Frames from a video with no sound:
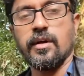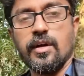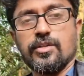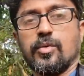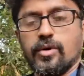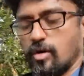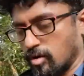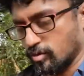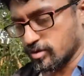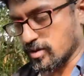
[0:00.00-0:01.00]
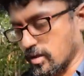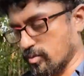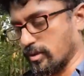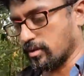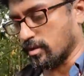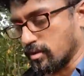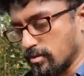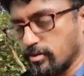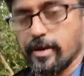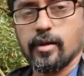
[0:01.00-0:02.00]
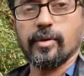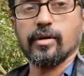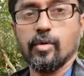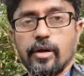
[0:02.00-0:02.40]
So we're almost done with the trek. We're going